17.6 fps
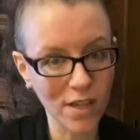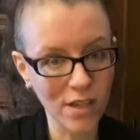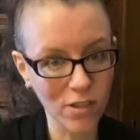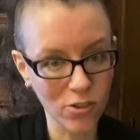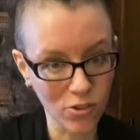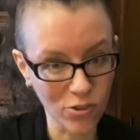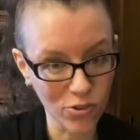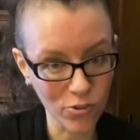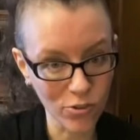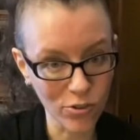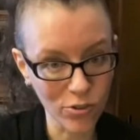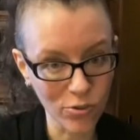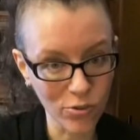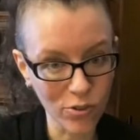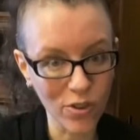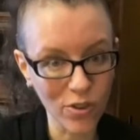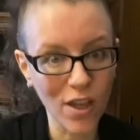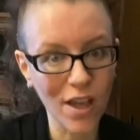in your
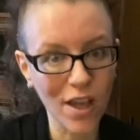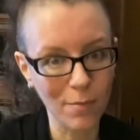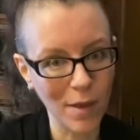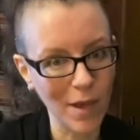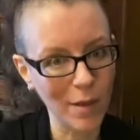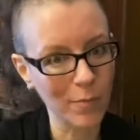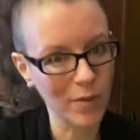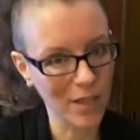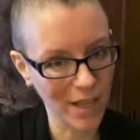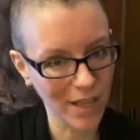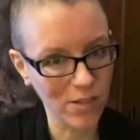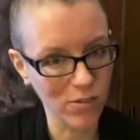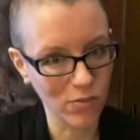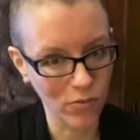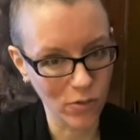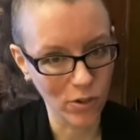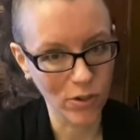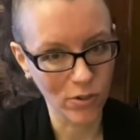truth and make plans
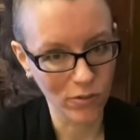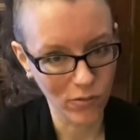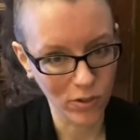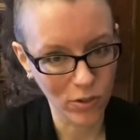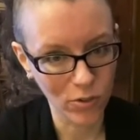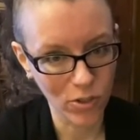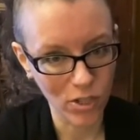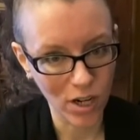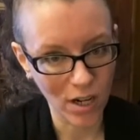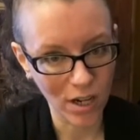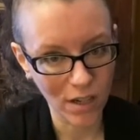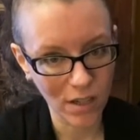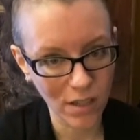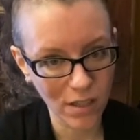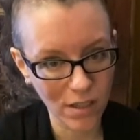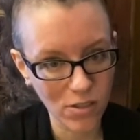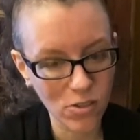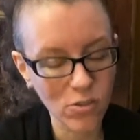for your future,
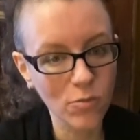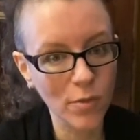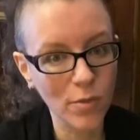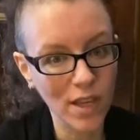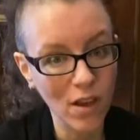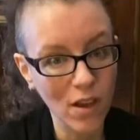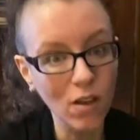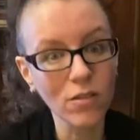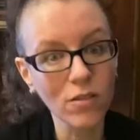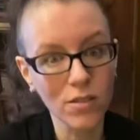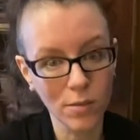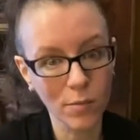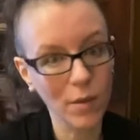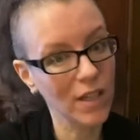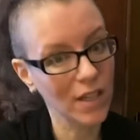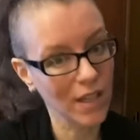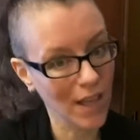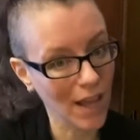to be
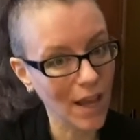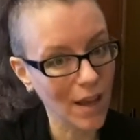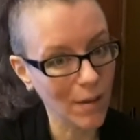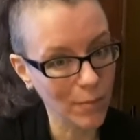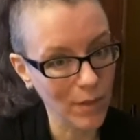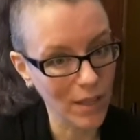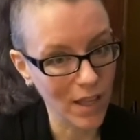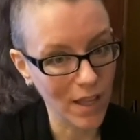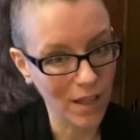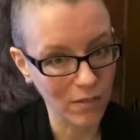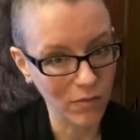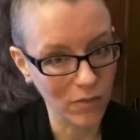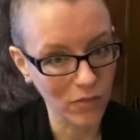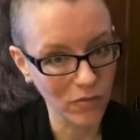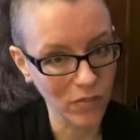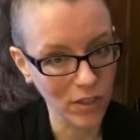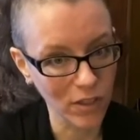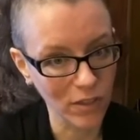ultimately happy and
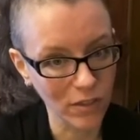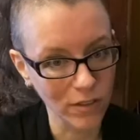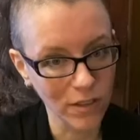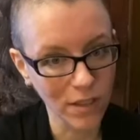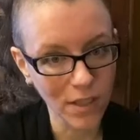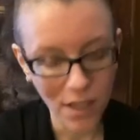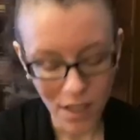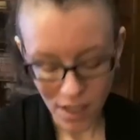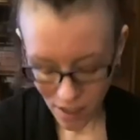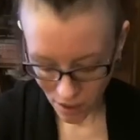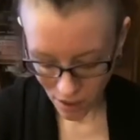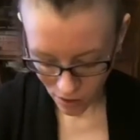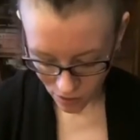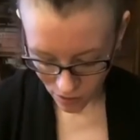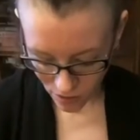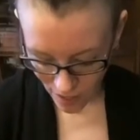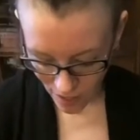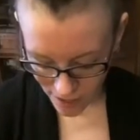fulfilled.
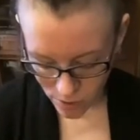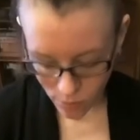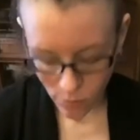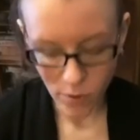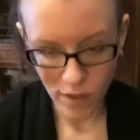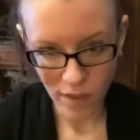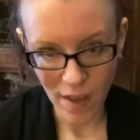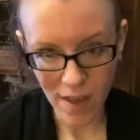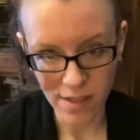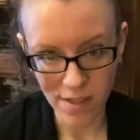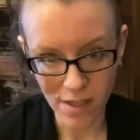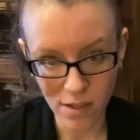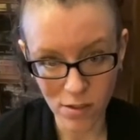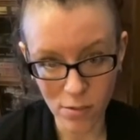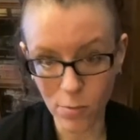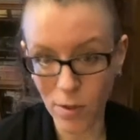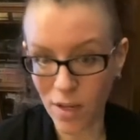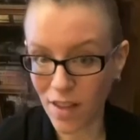That's what that
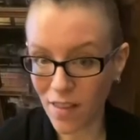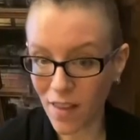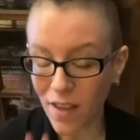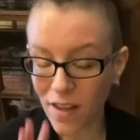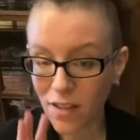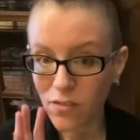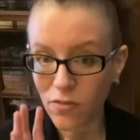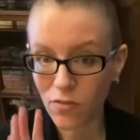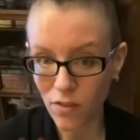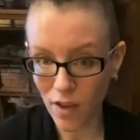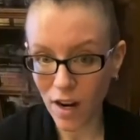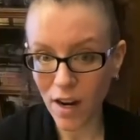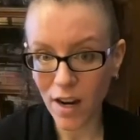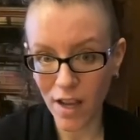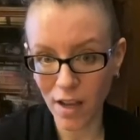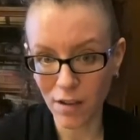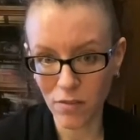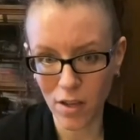tells me. Now, that is very
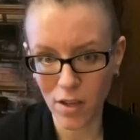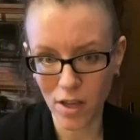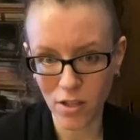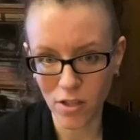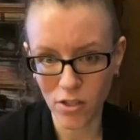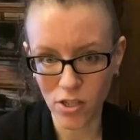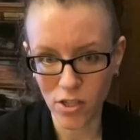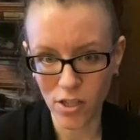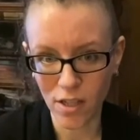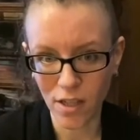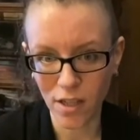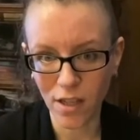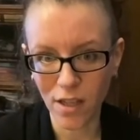heavy energy